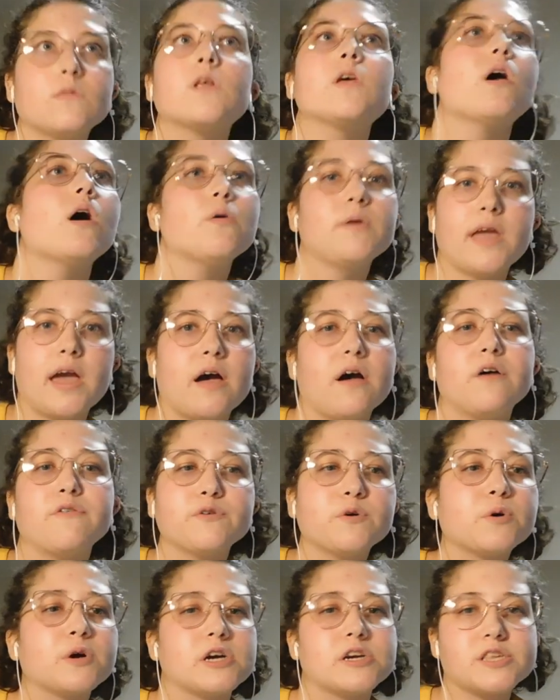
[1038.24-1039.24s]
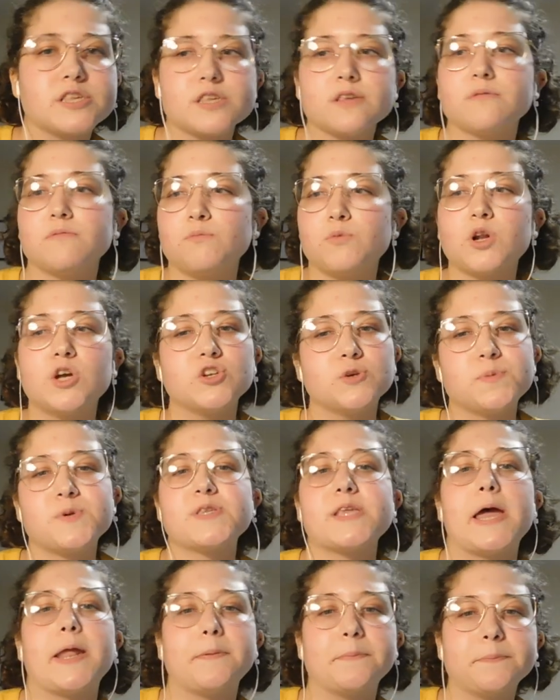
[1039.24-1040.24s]
Oh yeah, of course.
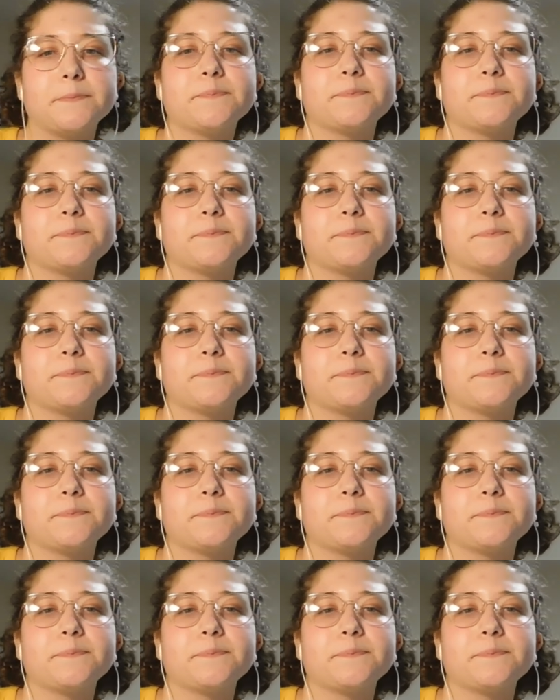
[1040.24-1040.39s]
100%.